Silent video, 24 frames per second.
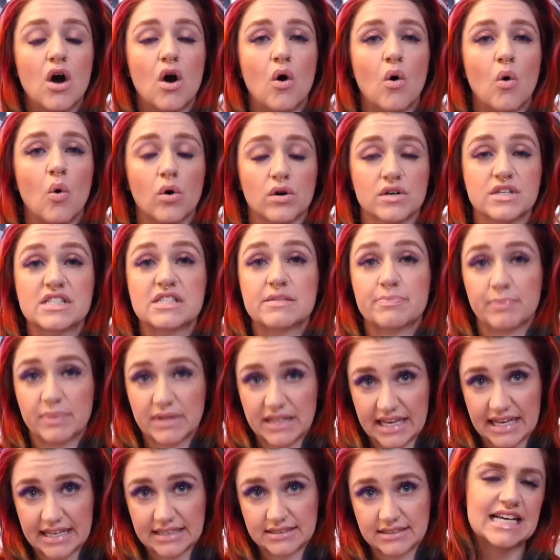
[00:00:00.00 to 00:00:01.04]
or
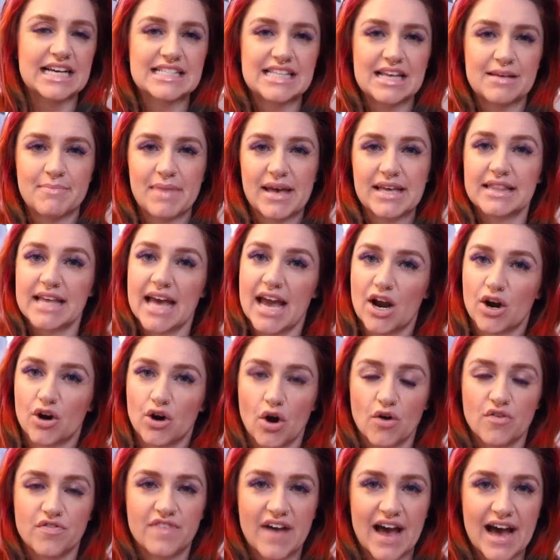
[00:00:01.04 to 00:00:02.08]
split. Does it make the hair
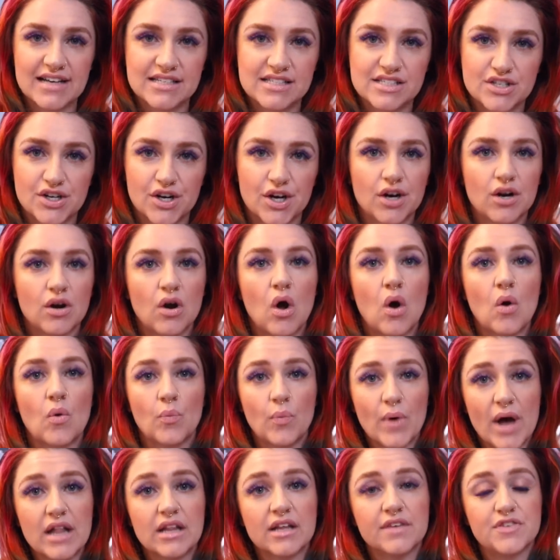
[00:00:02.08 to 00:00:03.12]
grow faster?
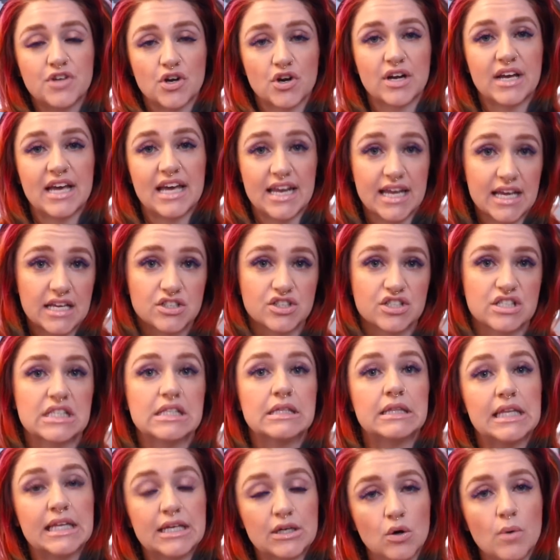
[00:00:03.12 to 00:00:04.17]
Well, if you're getting just
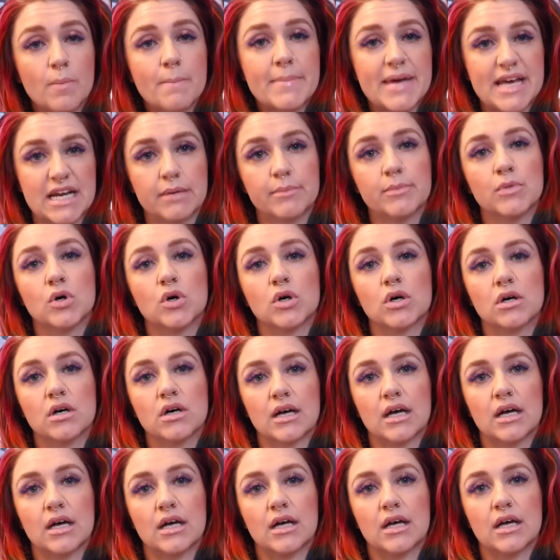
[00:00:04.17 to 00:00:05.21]
little minimal
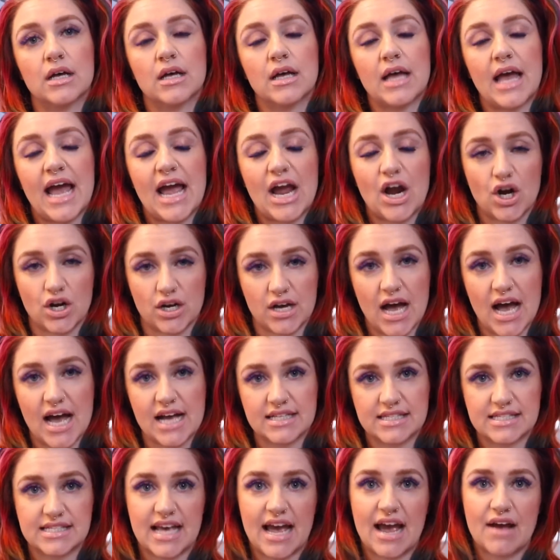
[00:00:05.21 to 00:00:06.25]

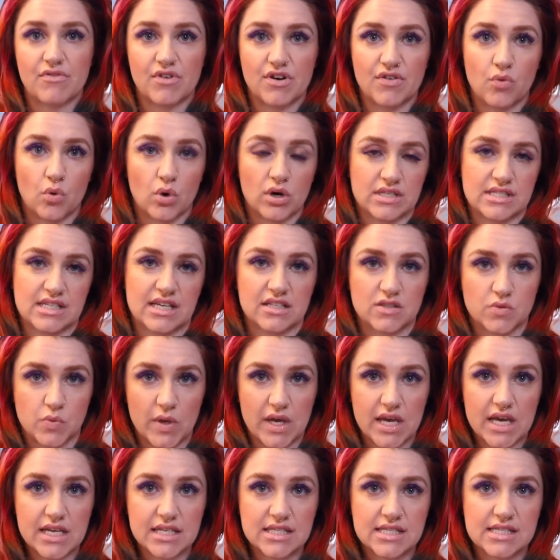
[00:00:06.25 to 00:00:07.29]
haircuts every 4 to 6
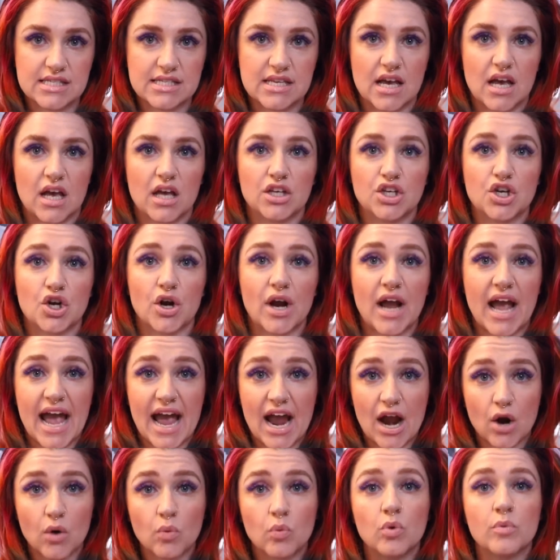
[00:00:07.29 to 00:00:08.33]
weeks, your
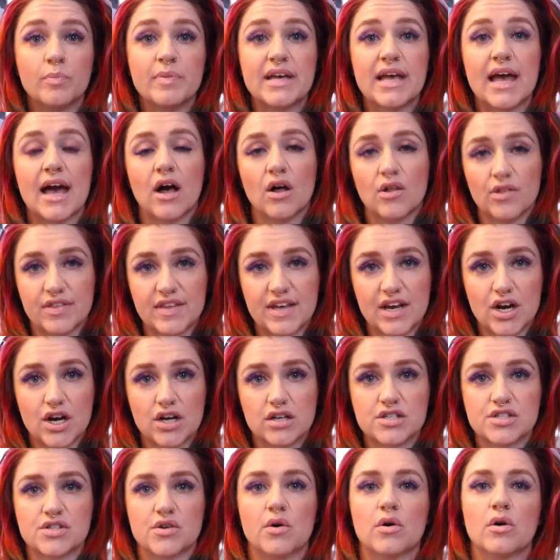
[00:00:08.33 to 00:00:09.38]
hair will be
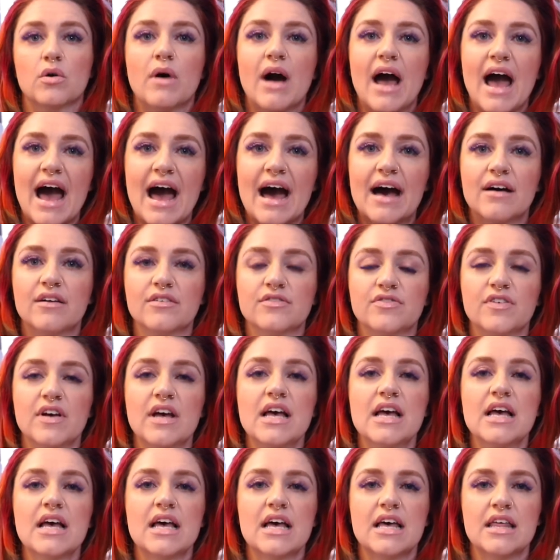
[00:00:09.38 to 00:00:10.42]
healthier, so it'll have
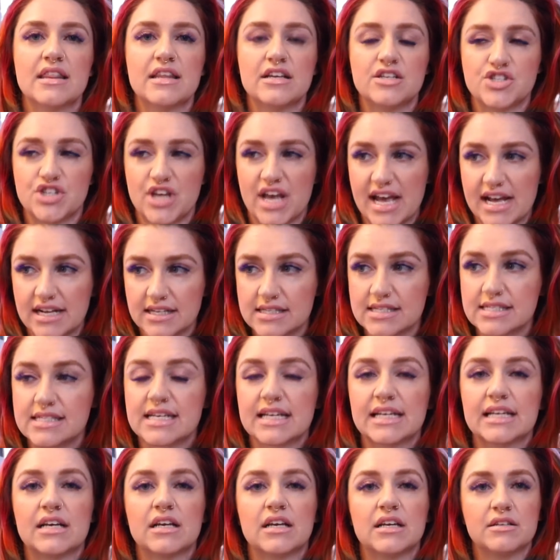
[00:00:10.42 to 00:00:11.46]
the chance
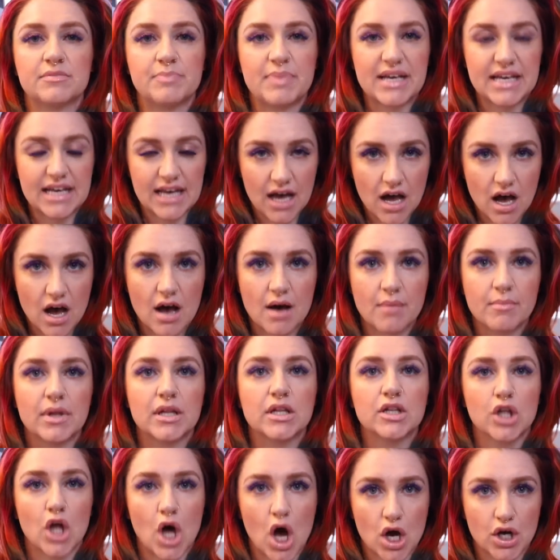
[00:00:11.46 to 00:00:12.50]
to become
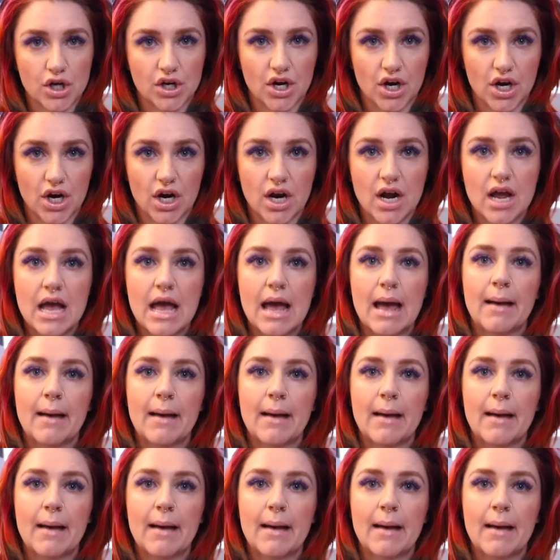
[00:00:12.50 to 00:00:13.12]
longer.